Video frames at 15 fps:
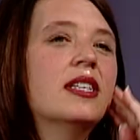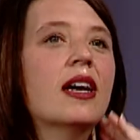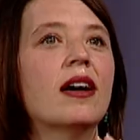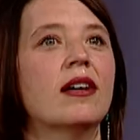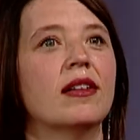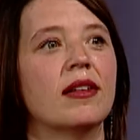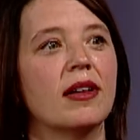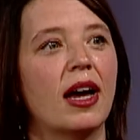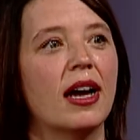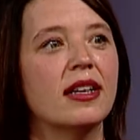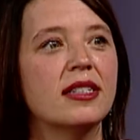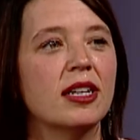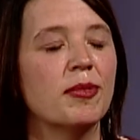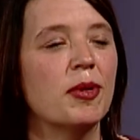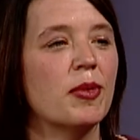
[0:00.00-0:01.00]
tell I
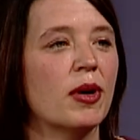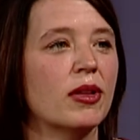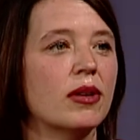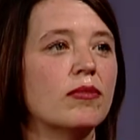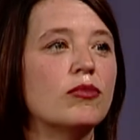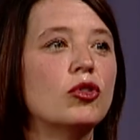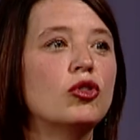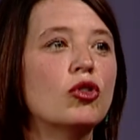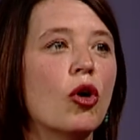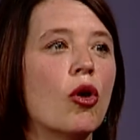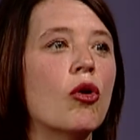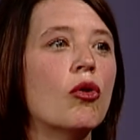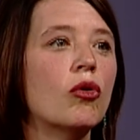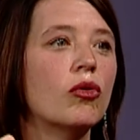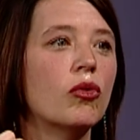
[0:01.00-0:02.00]
tell people that
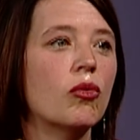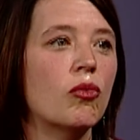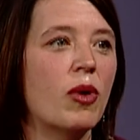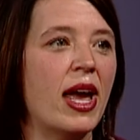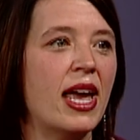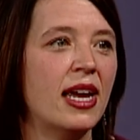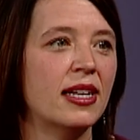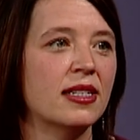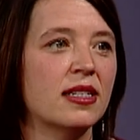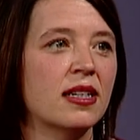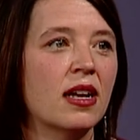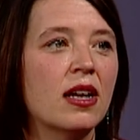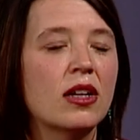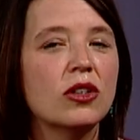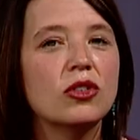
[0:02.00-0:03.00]
don't wait.
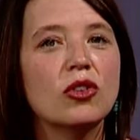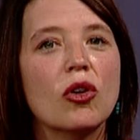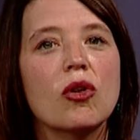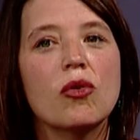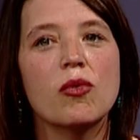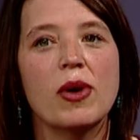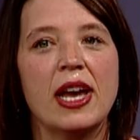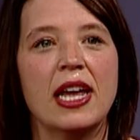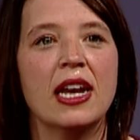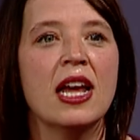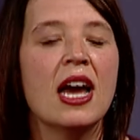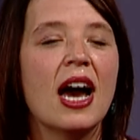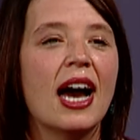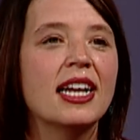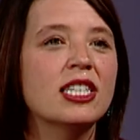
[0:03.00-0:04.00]
Don't wait.
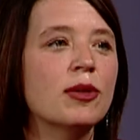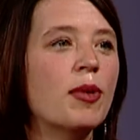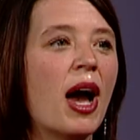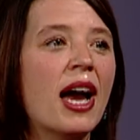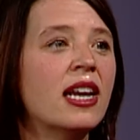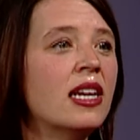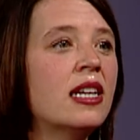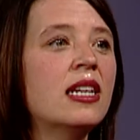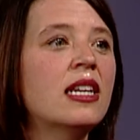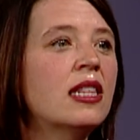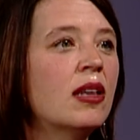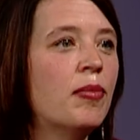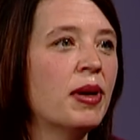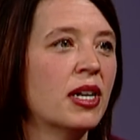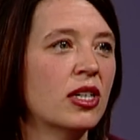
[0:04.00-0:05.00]
I told. I didn't need
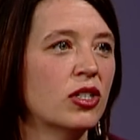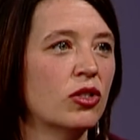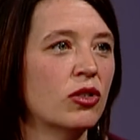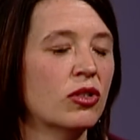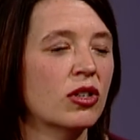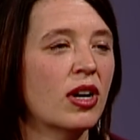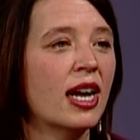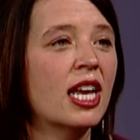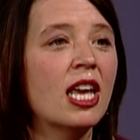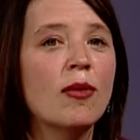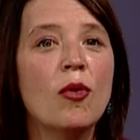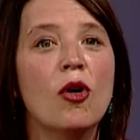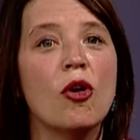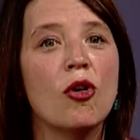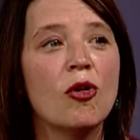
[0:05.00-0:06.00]
the biggest loser. I
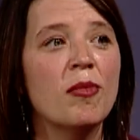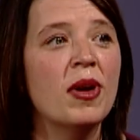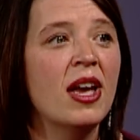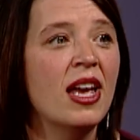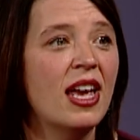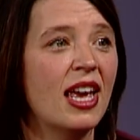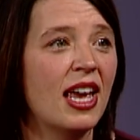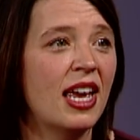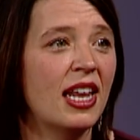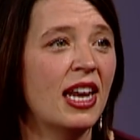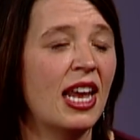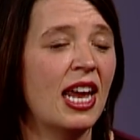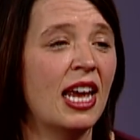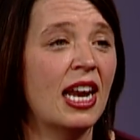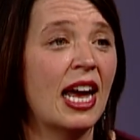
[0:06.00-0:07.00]
came home
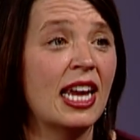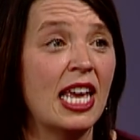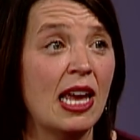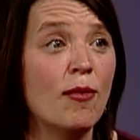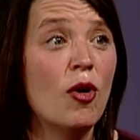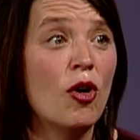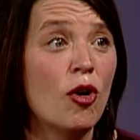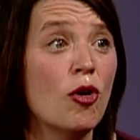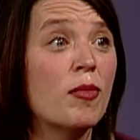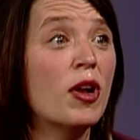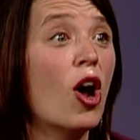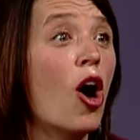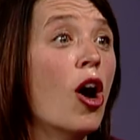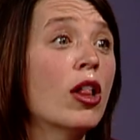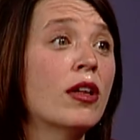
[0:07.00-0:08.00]
and, and I came home
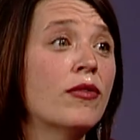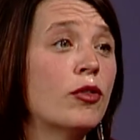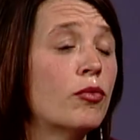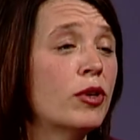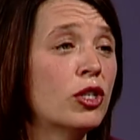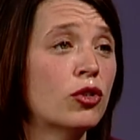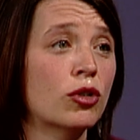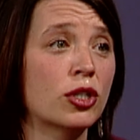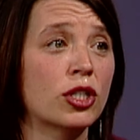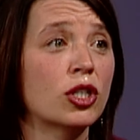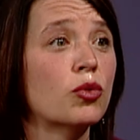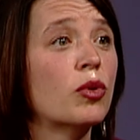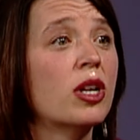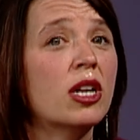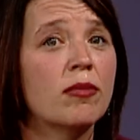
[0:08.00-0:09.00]
and all of the
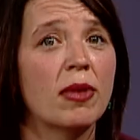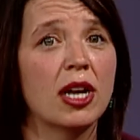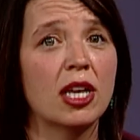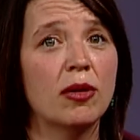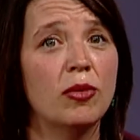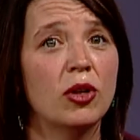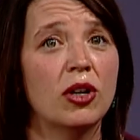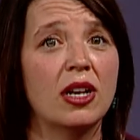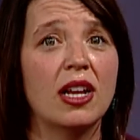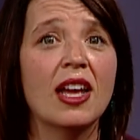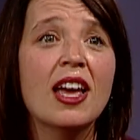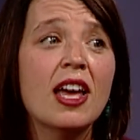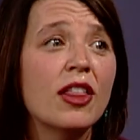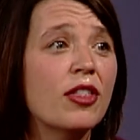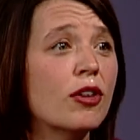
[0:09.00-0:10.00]
resources were in my community.
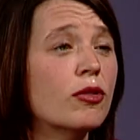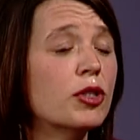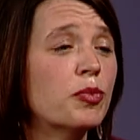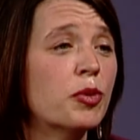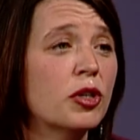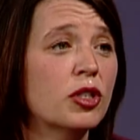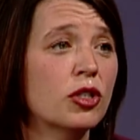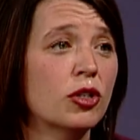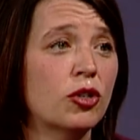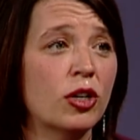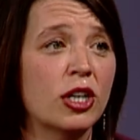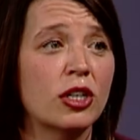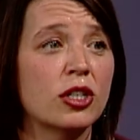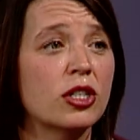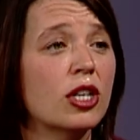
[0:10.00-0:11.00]
There was personal
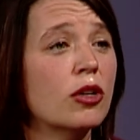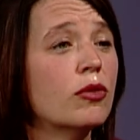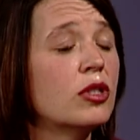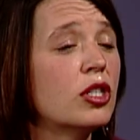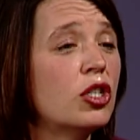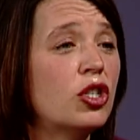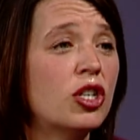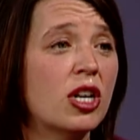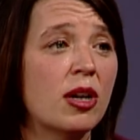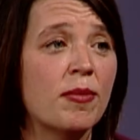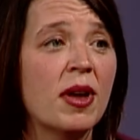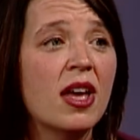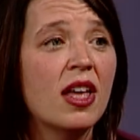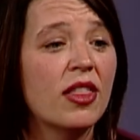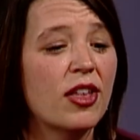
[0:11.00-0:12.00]
trainers, there was a
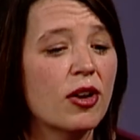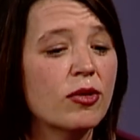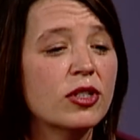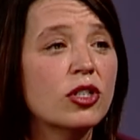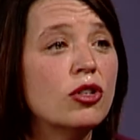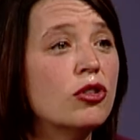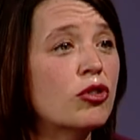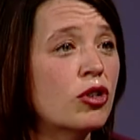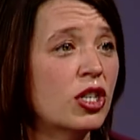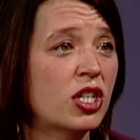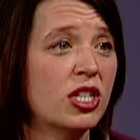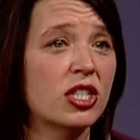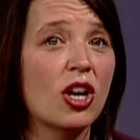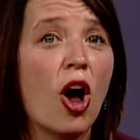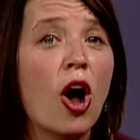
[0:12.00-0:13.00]
gym, there was a
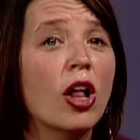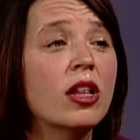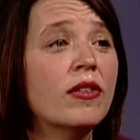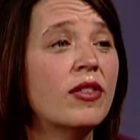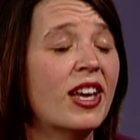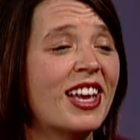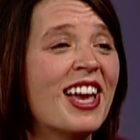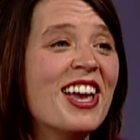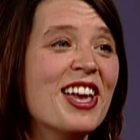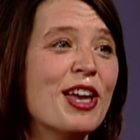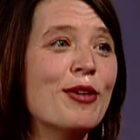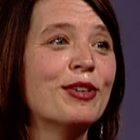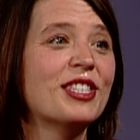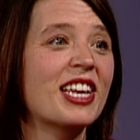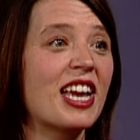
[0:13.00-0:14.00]
nutritionist, all of like
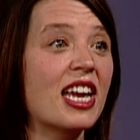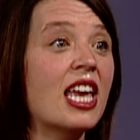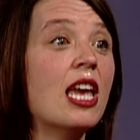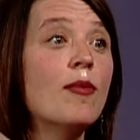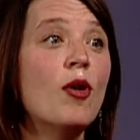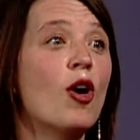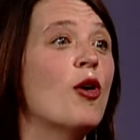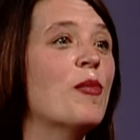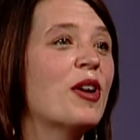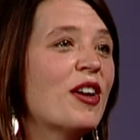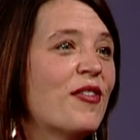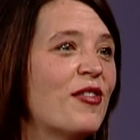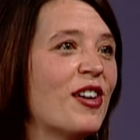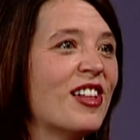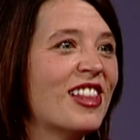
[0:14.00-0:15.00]
it was like I came home and
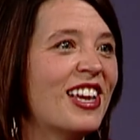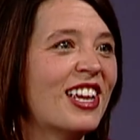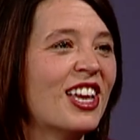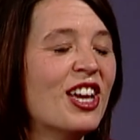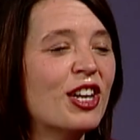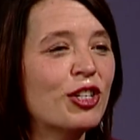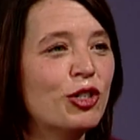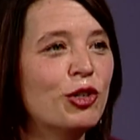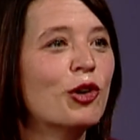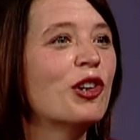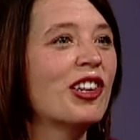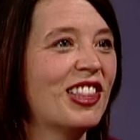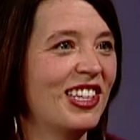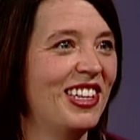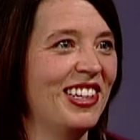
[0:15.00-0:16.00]
I felt like
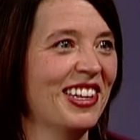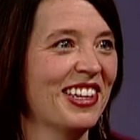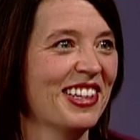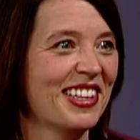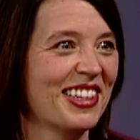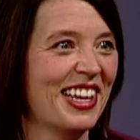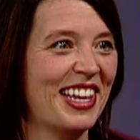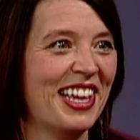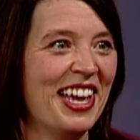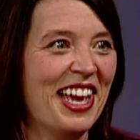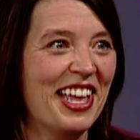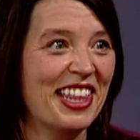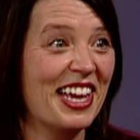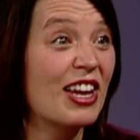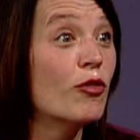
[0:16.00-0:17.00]
Dorothy like
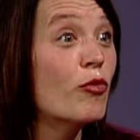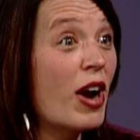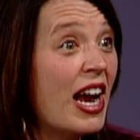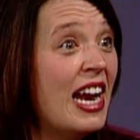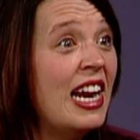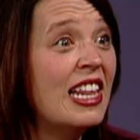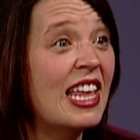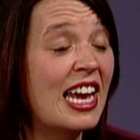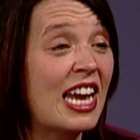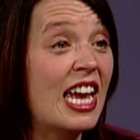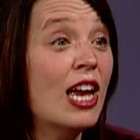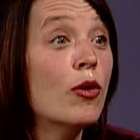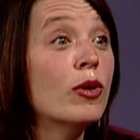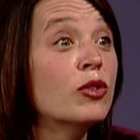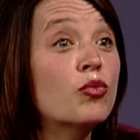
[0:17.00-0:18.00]
like right like
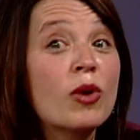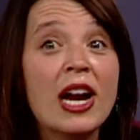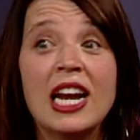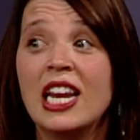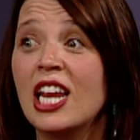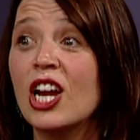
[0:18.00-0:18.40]
it was right